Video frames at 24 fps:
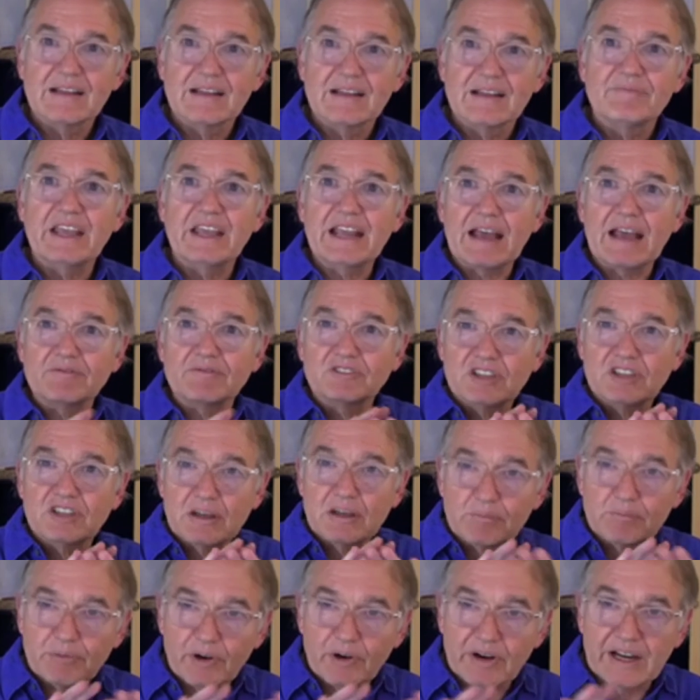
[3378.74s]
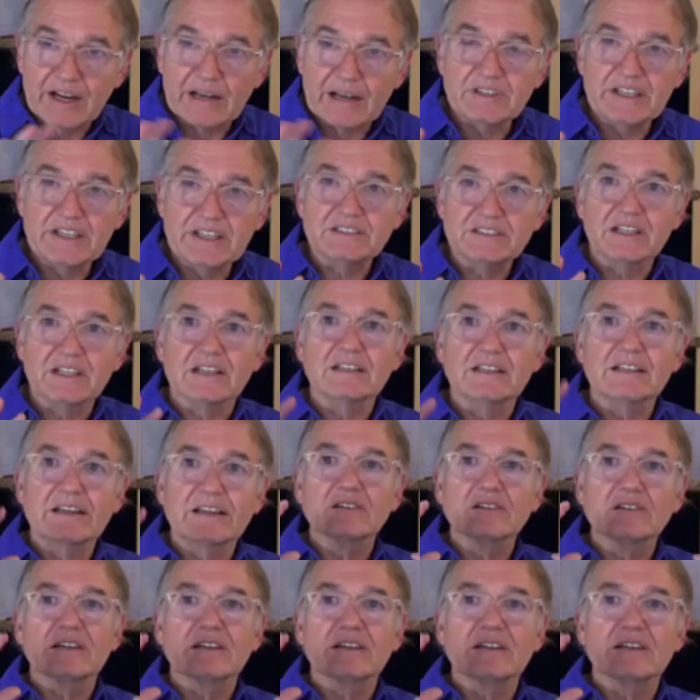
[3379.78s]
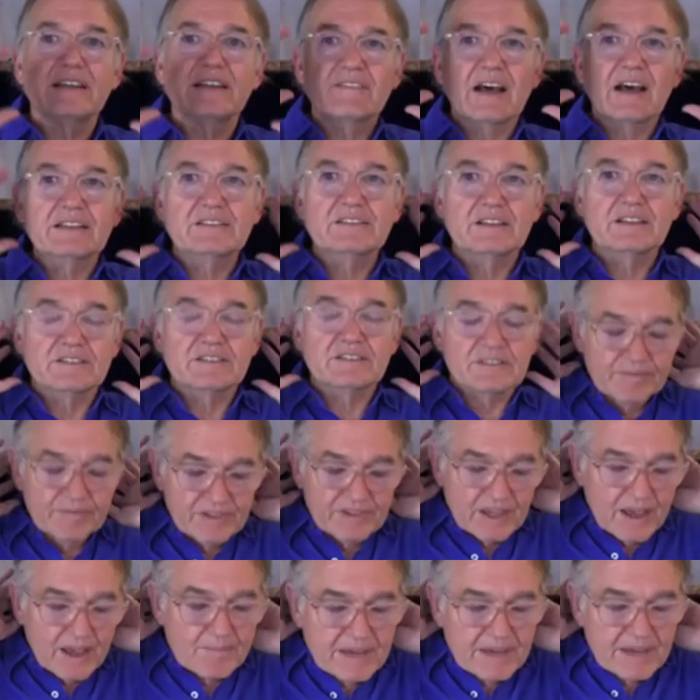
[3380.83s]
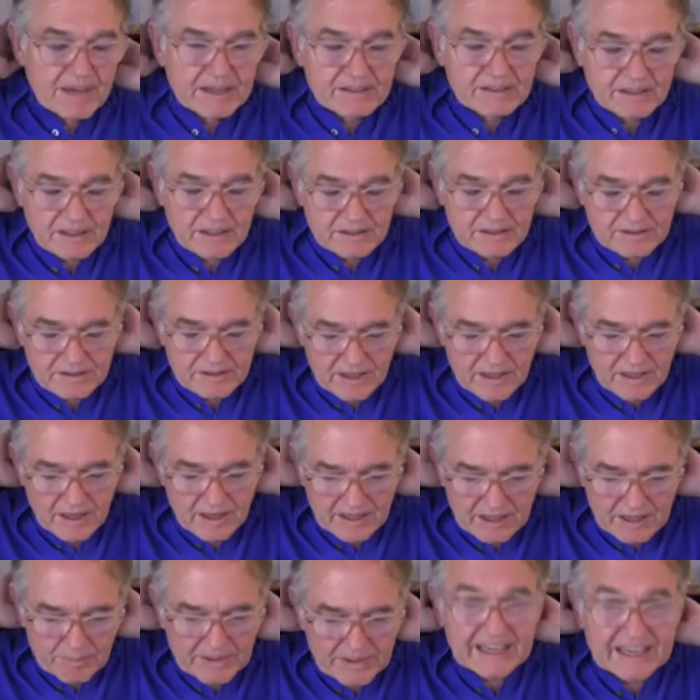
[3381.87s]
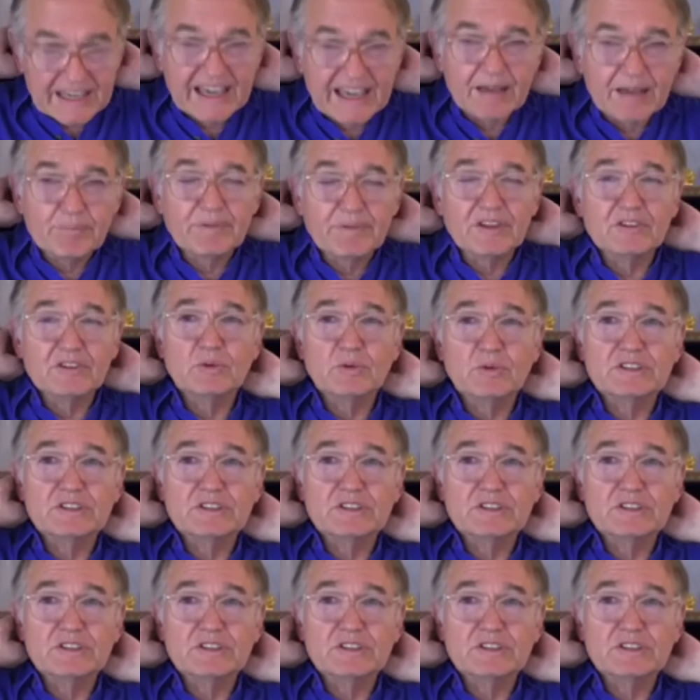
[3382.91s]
They have temporary amnesia. Literally, they've got this hippocampus,